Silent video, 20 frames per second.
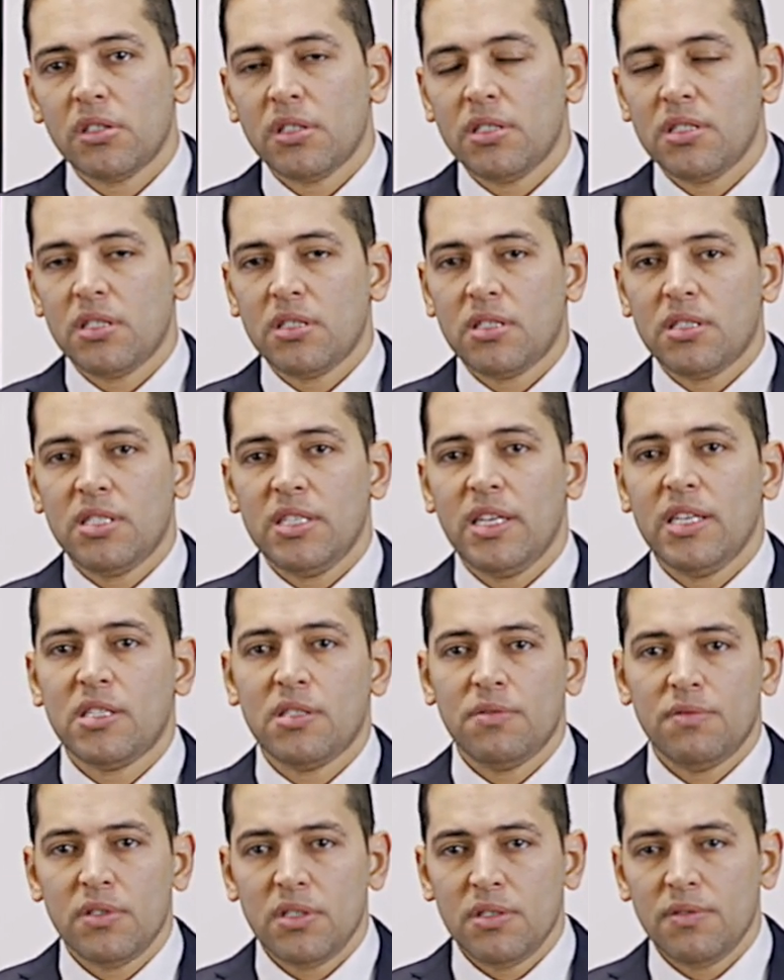Is it
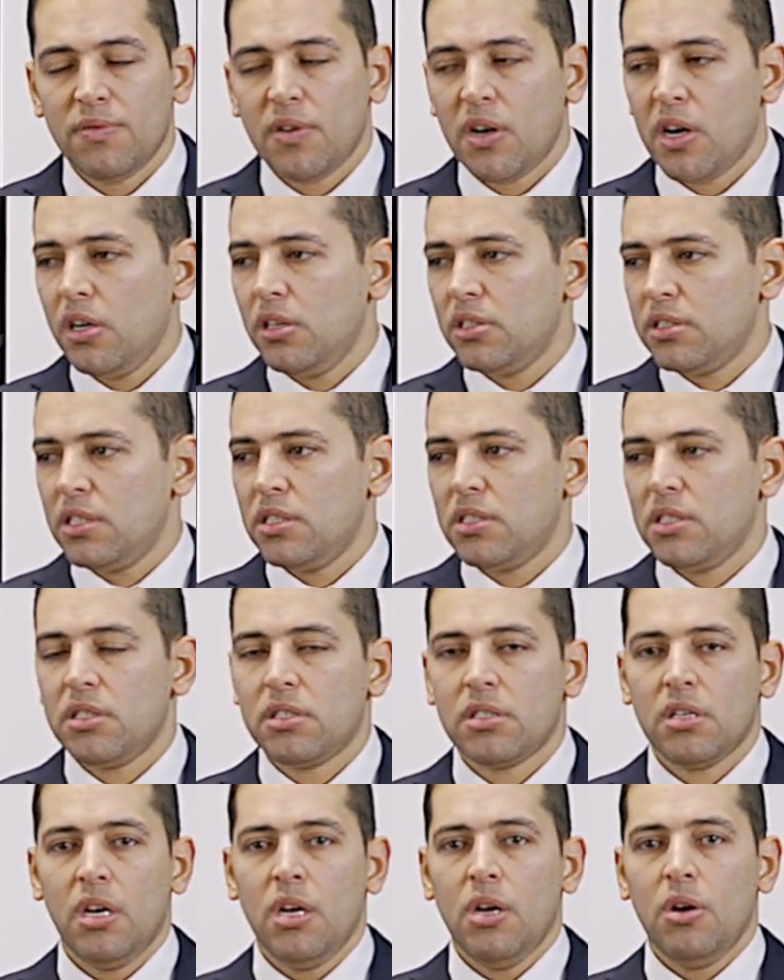CSV files? Is it
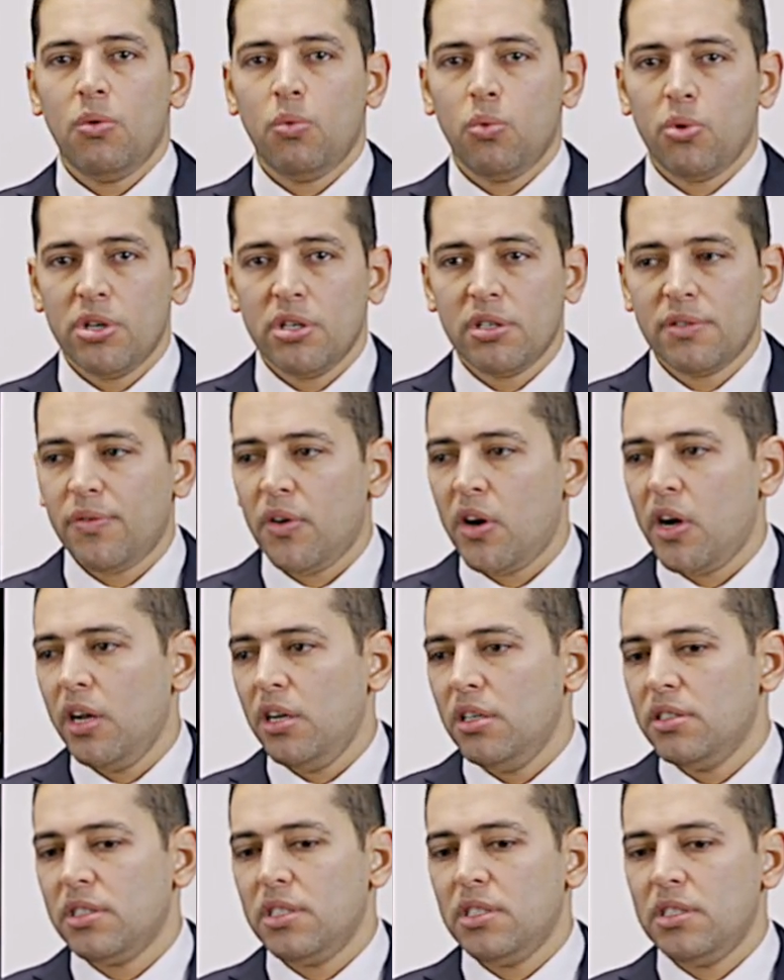Word
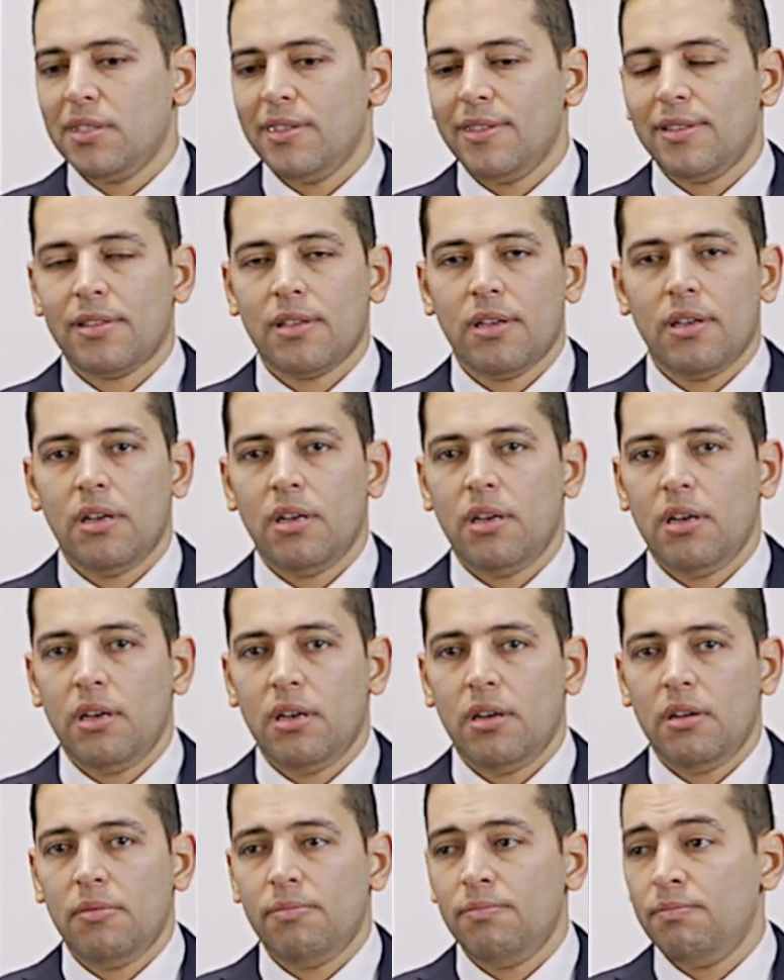files? Is it
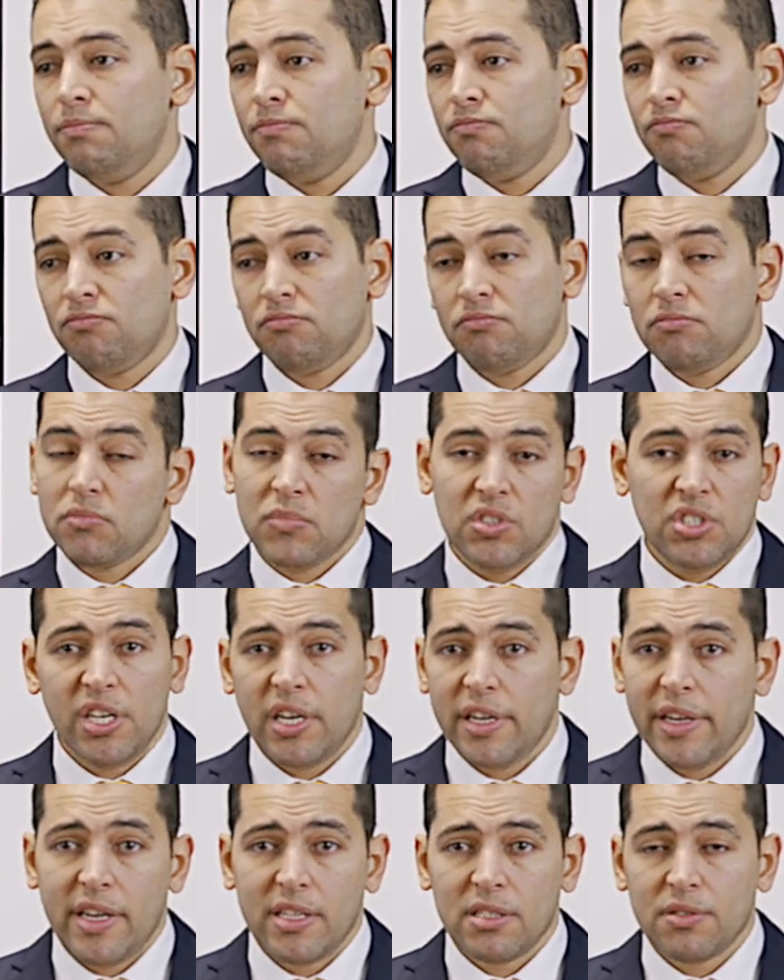
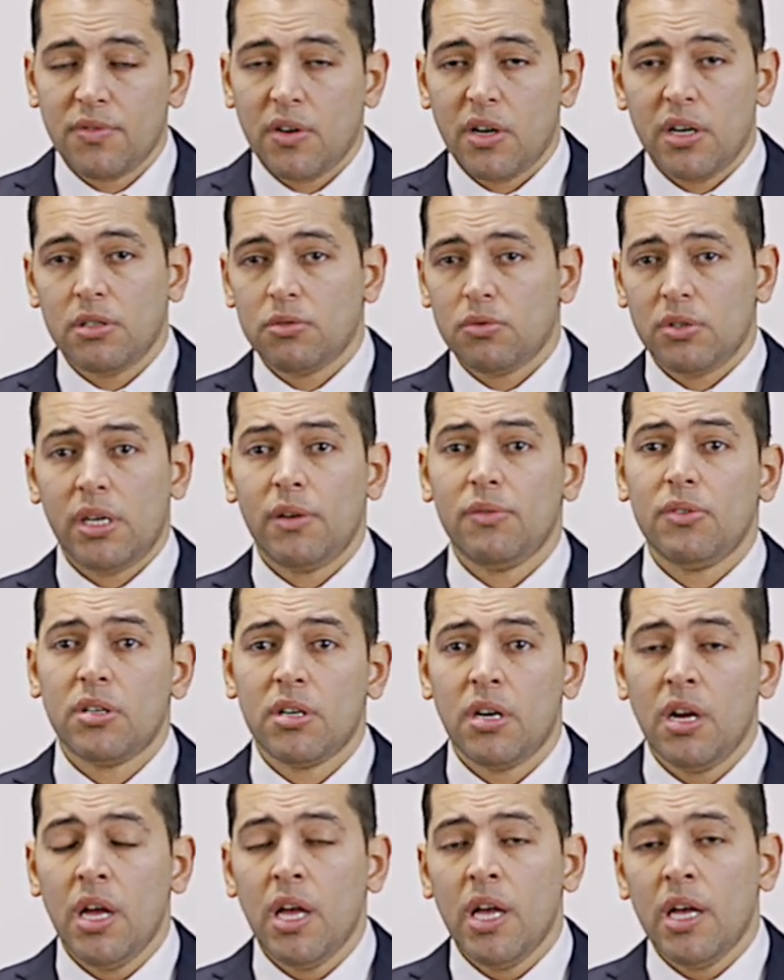GIS files? Whatever
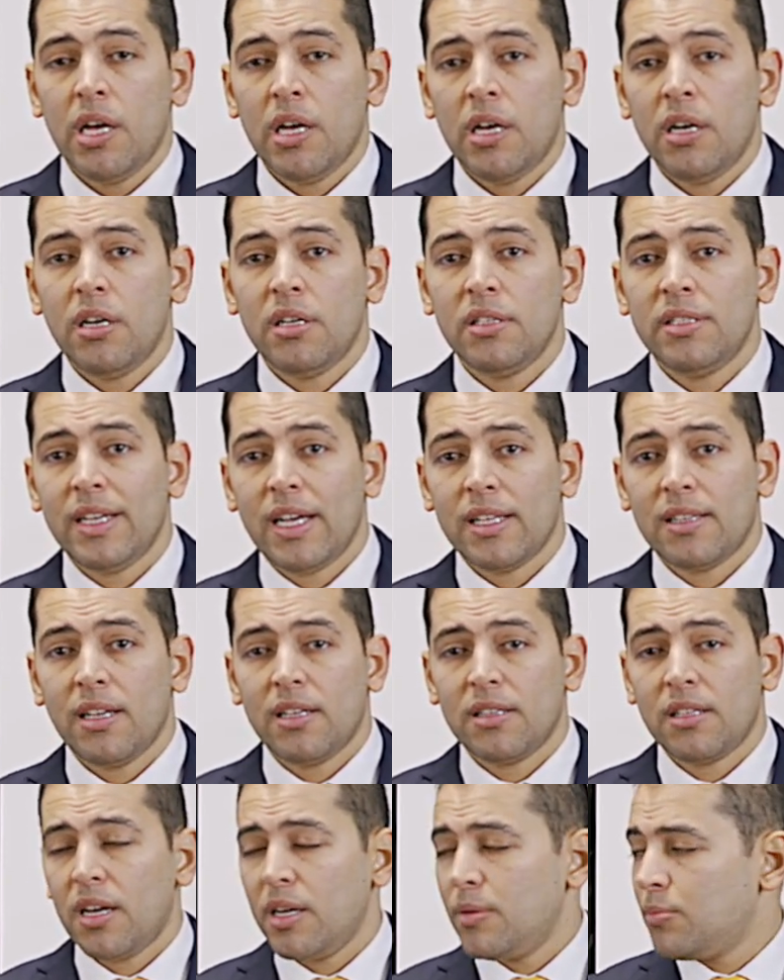data
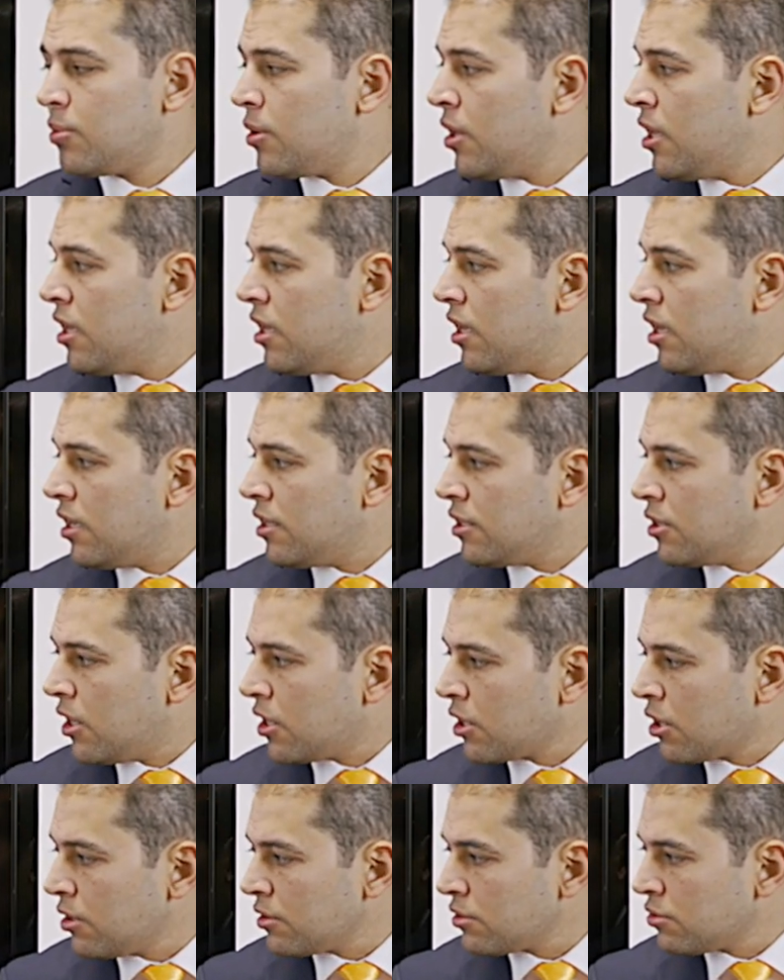type you are
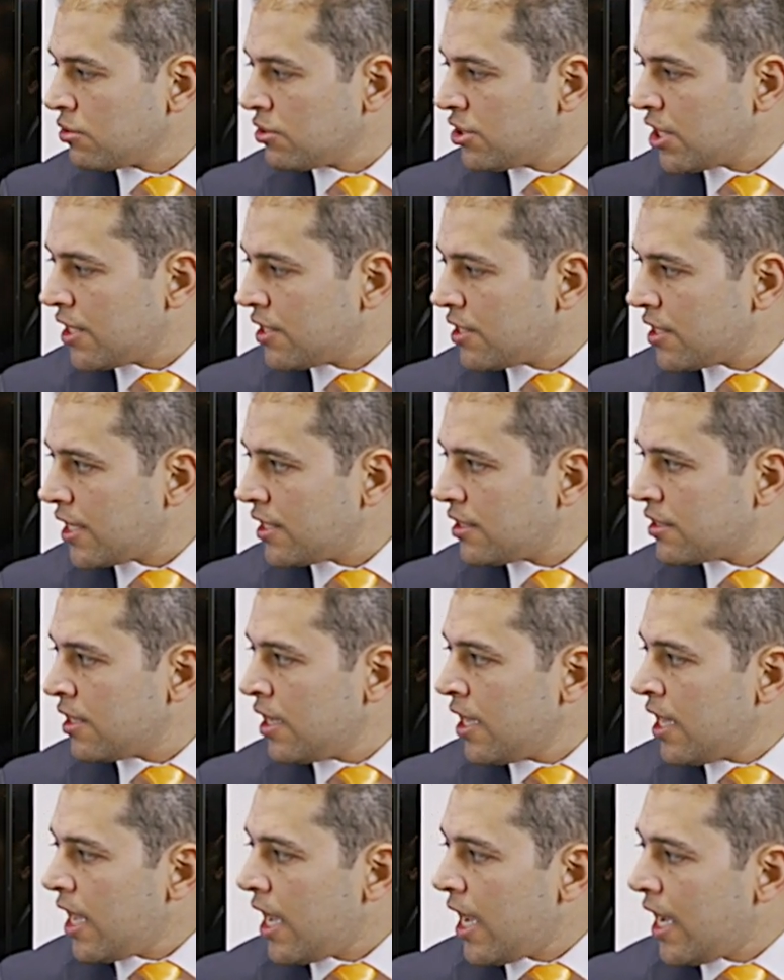going to generate.
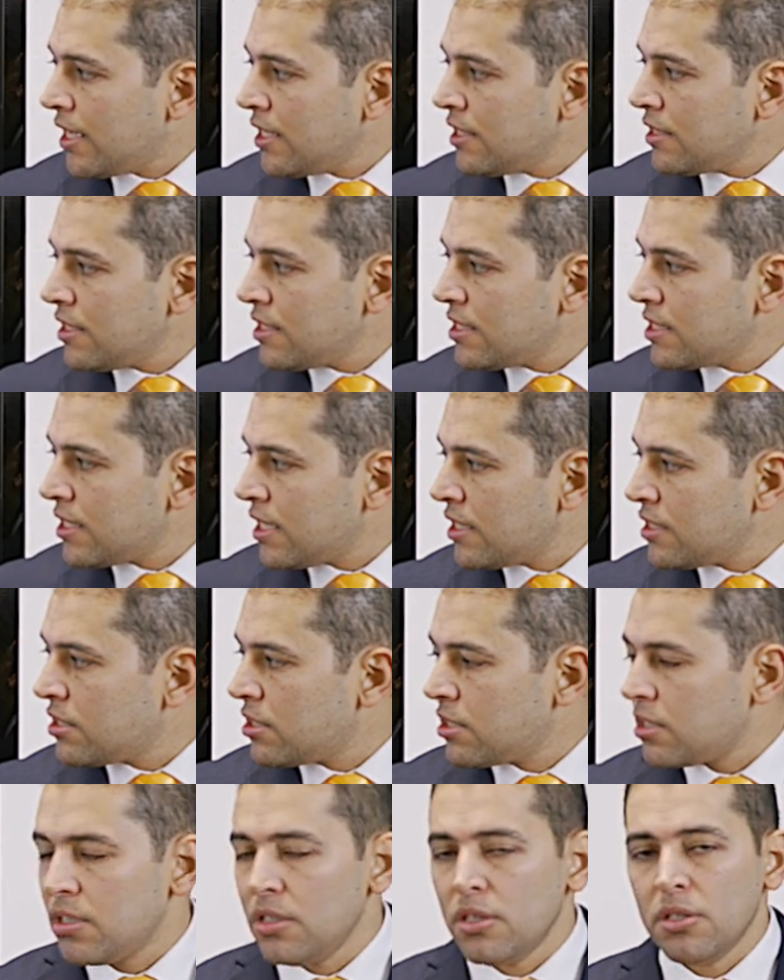And in this
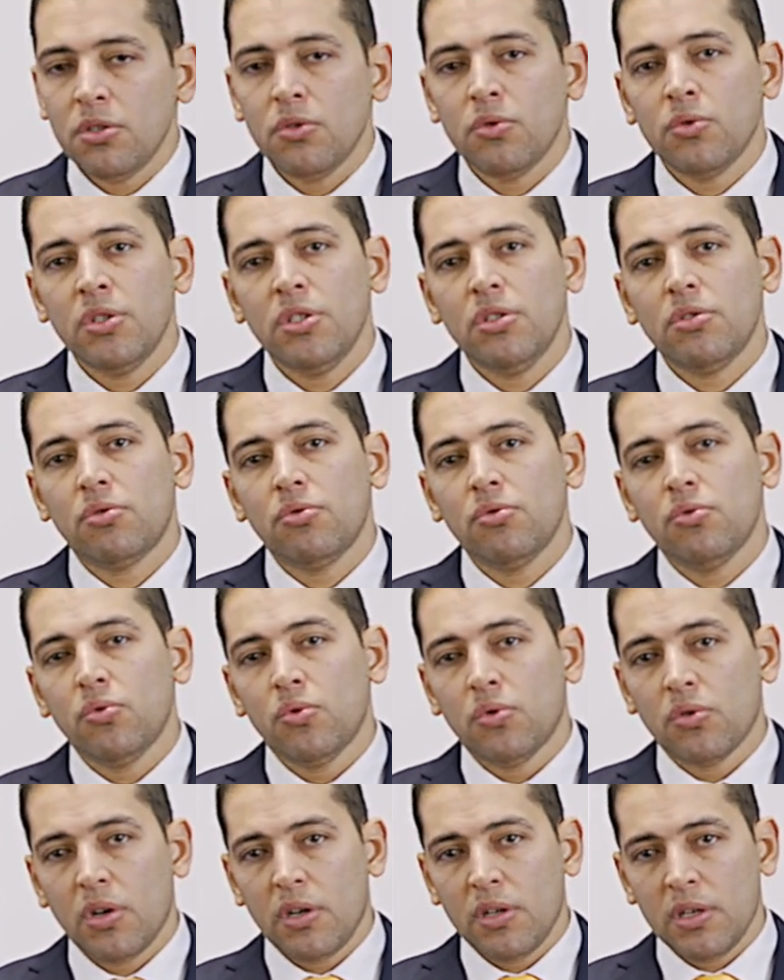sense, you need to
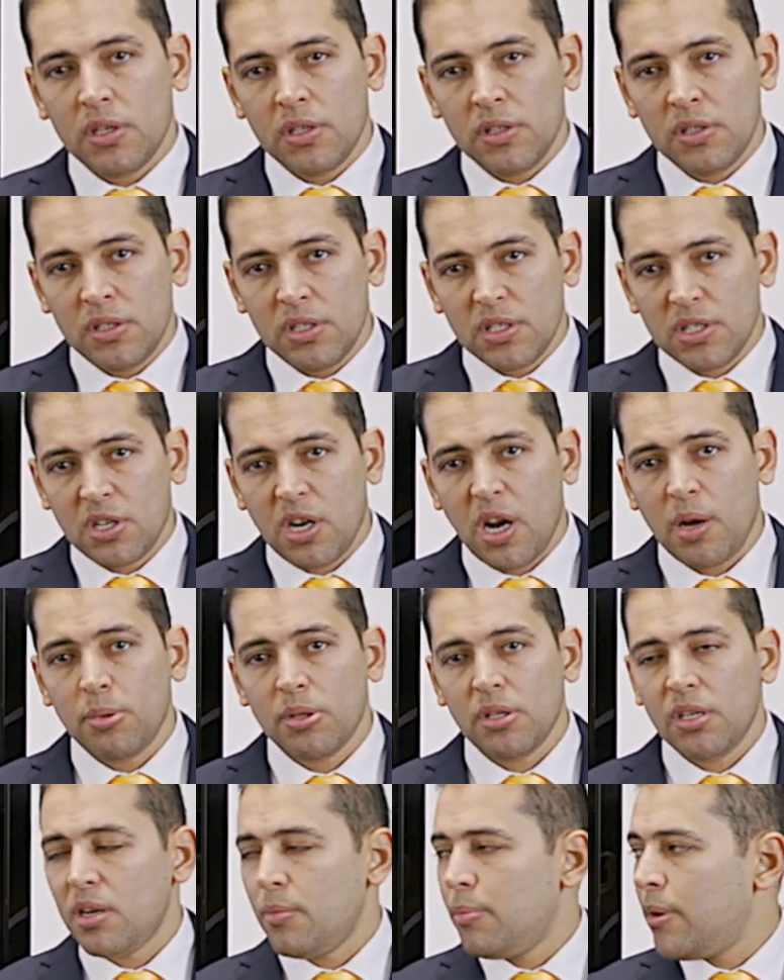describe it
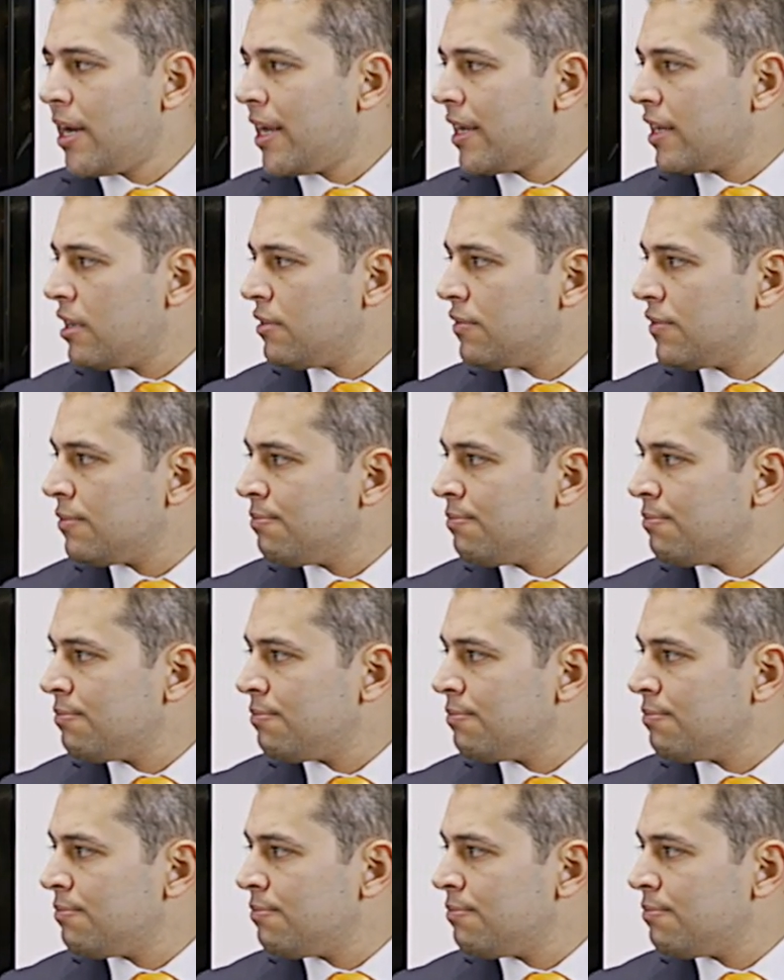in a paragraph.